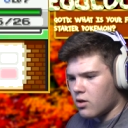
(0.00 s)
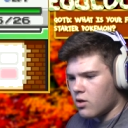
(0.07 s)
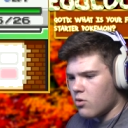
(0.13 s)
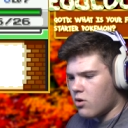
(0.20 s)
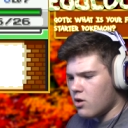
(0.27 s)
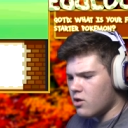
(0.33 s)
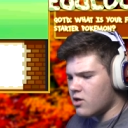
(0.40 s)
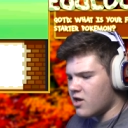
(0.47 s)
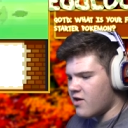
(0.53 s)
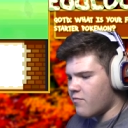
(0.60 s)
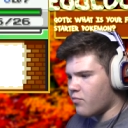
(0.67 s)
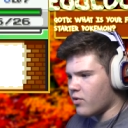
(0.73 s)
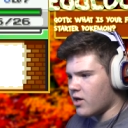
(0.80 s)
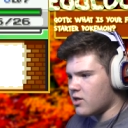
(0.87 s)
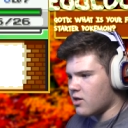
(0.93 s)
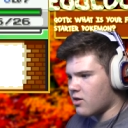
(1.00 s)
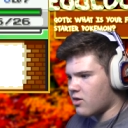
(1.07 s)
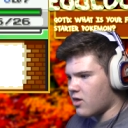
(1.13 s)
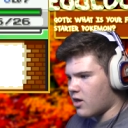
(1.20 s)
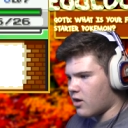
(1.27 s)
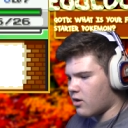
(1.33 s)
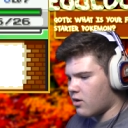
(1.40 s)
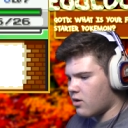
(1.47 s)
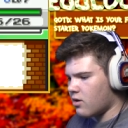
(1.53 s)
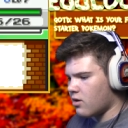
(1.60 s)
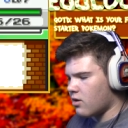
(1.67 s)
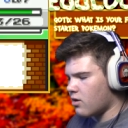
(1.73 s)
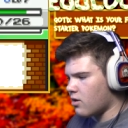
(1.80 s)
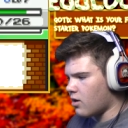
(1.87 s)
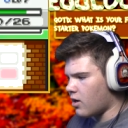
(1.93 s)
You can Leaf Blade this thing.
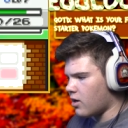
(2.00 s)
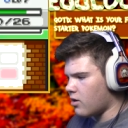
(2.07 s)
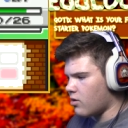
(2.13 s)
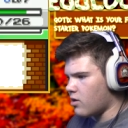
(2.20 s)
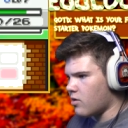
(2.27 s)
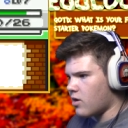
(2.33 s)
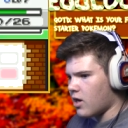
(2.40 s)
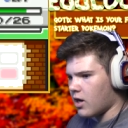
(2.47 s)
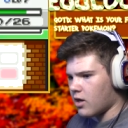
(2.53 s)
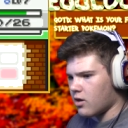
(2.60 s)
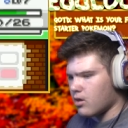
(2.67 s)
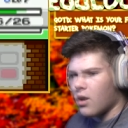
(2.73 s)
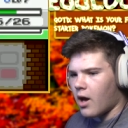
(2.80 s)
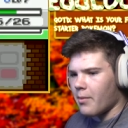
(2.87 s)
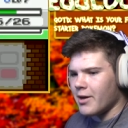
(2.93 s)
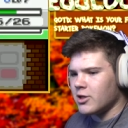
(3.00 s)
I know you can. I'm